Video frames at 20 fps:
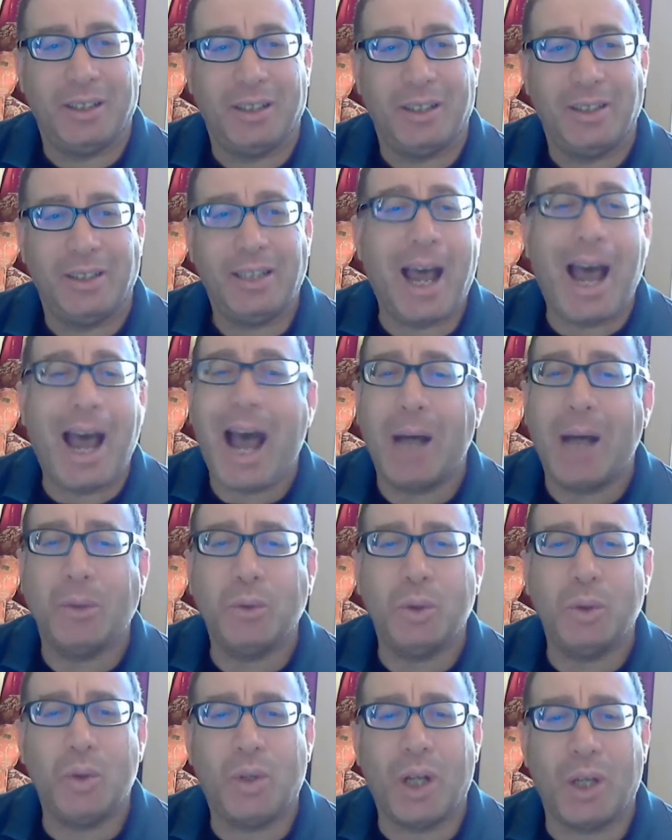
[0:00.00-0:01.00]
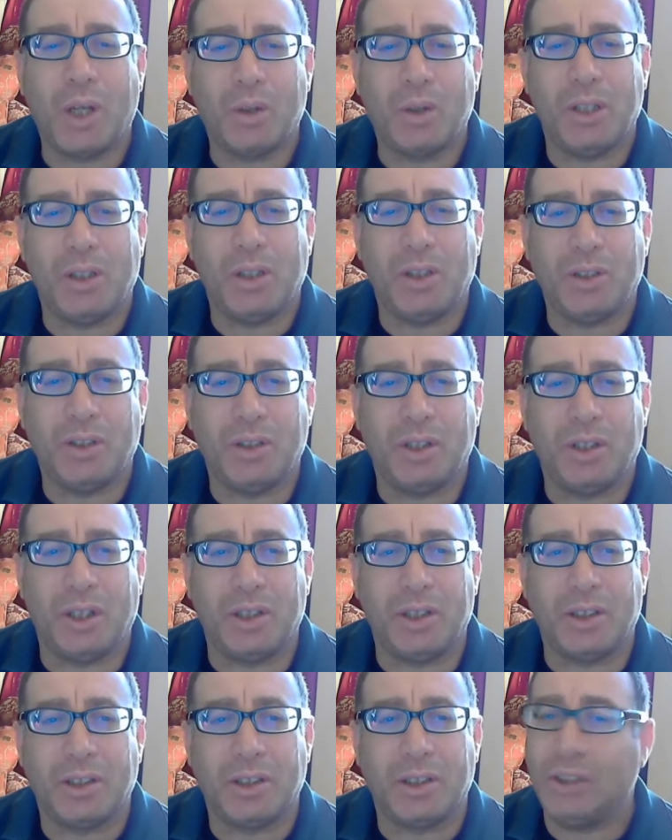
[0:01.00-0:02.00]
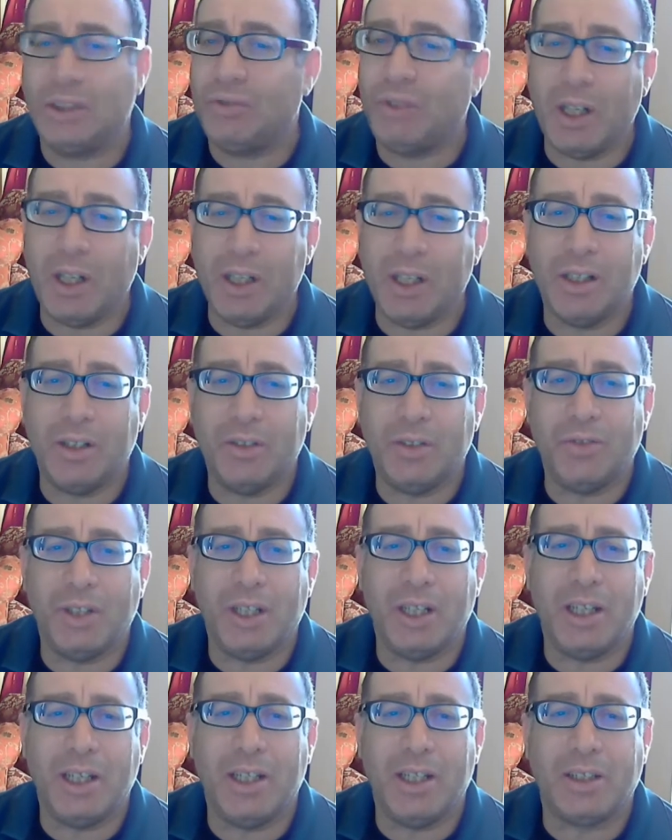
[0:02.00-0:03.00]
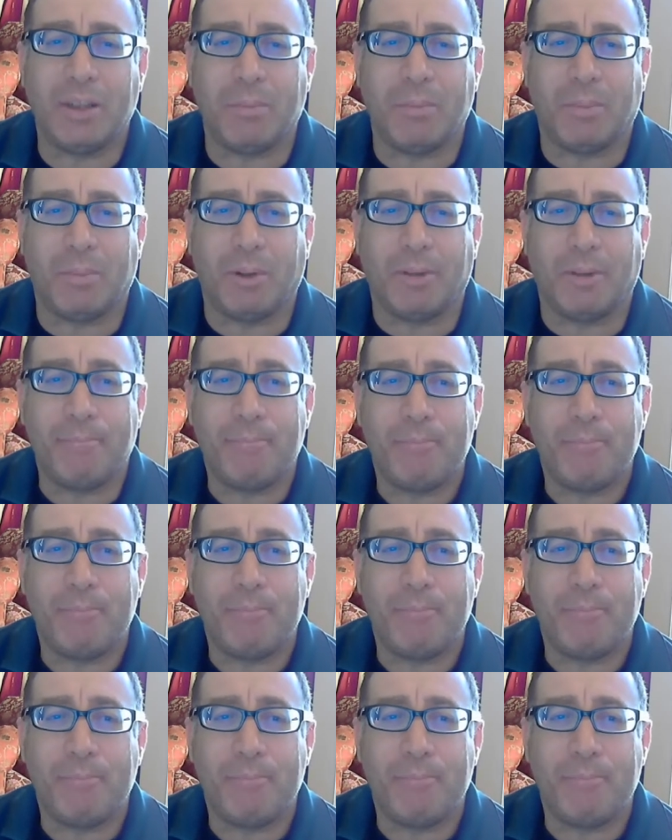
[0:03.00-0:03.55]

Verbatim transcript: Now, how do you calculate the risk? It's very simple.